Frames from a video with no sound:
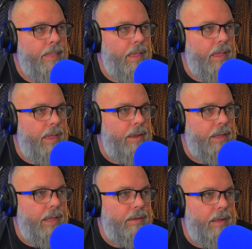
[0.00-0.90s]
And
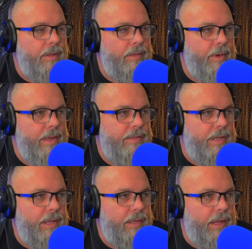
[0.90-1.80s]
again, I'm on the bright
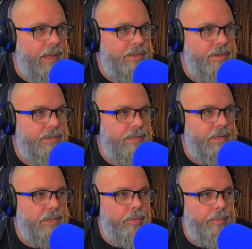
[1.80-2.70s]
setting. I adjusted it
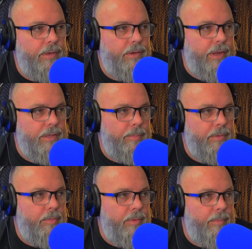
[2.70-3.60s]
a little bit, cranked up a
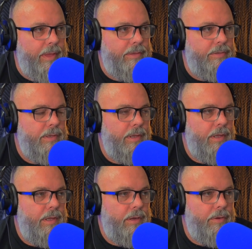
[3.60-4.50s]
little bit of bass,
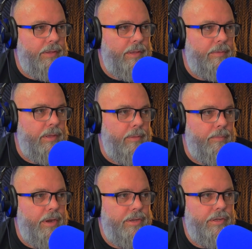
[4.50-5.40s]
cranked up the
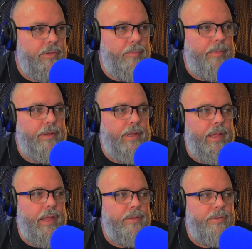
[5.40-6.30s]
compression a little bit,
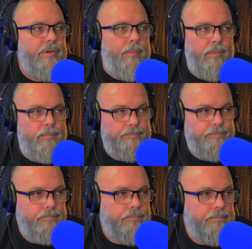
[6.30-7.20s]
and the treble.
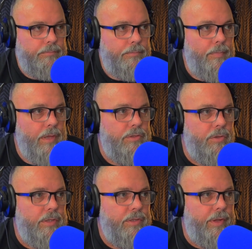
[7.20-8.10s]

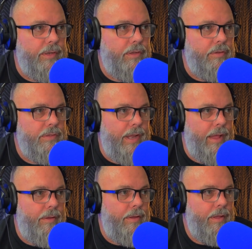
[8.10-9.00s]
So let's go ahead and close that
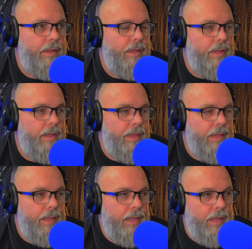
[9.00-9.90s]
out.
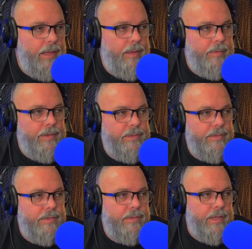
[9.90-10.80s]
And
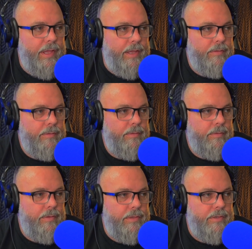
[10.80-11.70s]
this is, again,
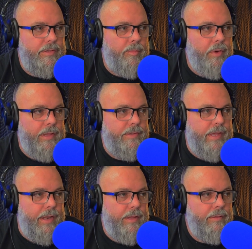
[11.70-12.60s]
this is the bright
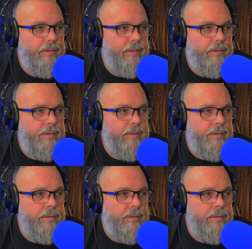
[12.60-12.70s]
setting.